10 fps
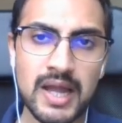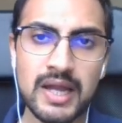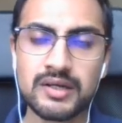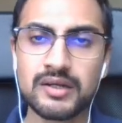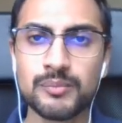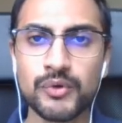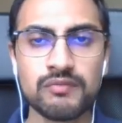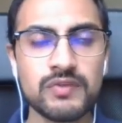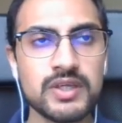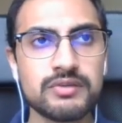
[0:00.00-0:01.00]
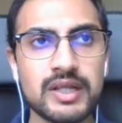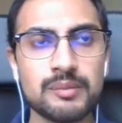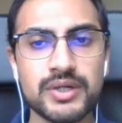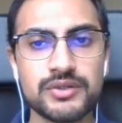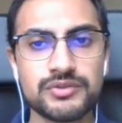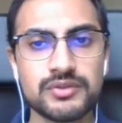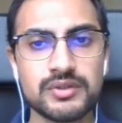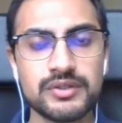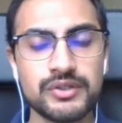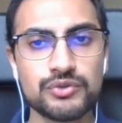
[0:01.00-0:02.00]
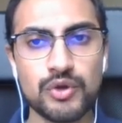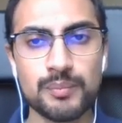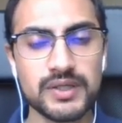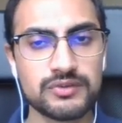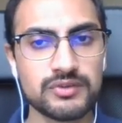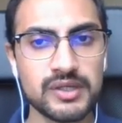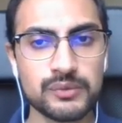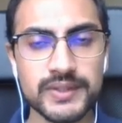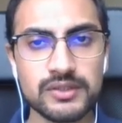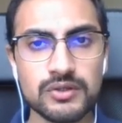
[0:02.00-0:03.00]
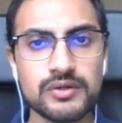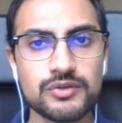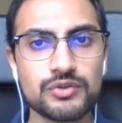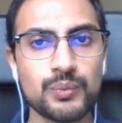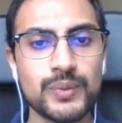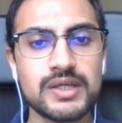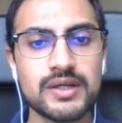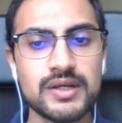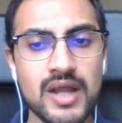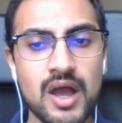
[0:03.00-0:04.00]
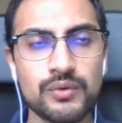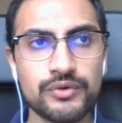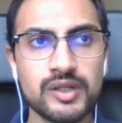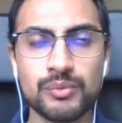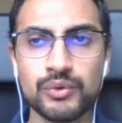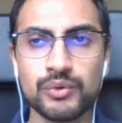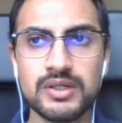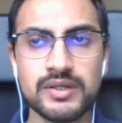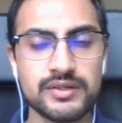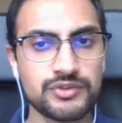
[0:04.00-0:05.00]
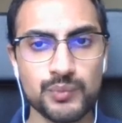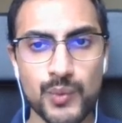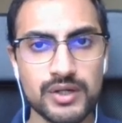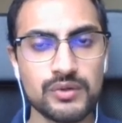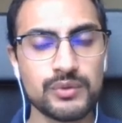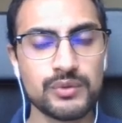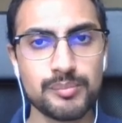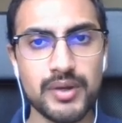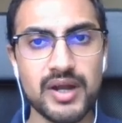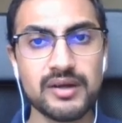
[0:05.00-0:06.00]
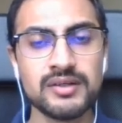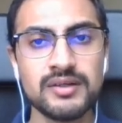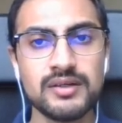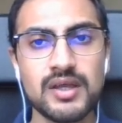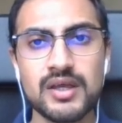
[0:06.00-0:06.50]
And both of these help us reduce complexity quite a lot. So we can now train both the layers in one go in parallel.